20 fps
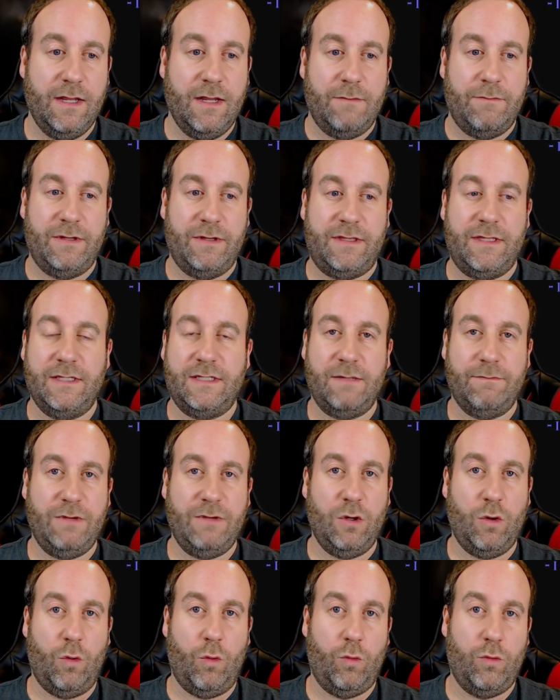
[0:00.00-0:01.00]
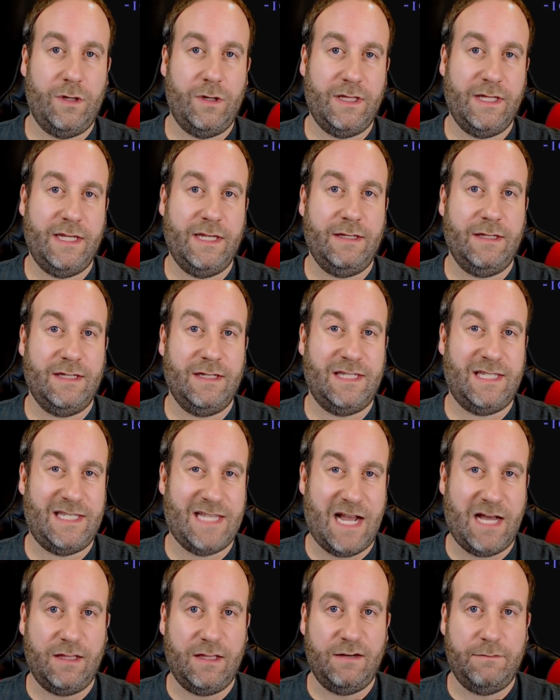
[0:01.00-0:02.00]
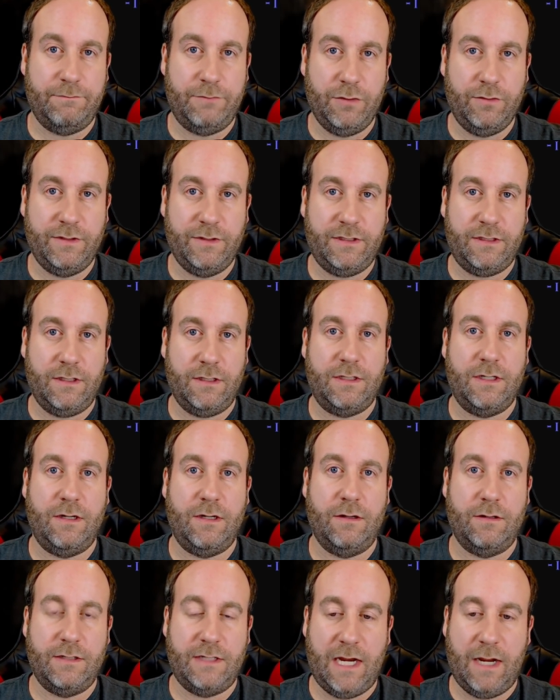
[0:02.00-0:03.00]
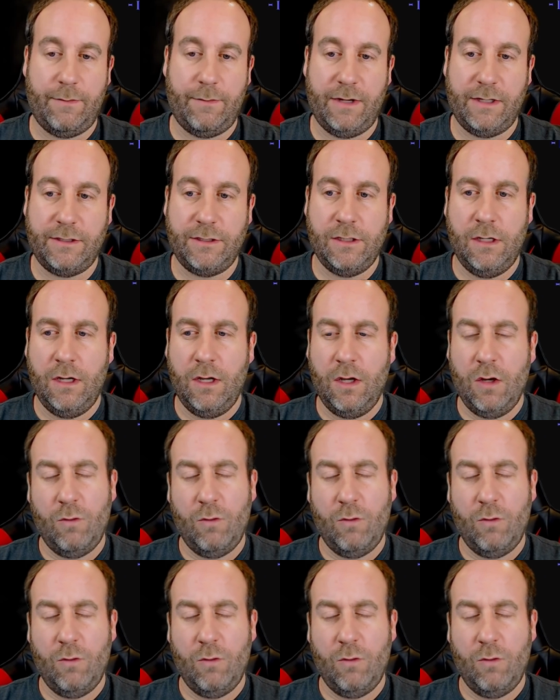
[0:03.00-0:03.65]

but this can be a really solid boost to your damage.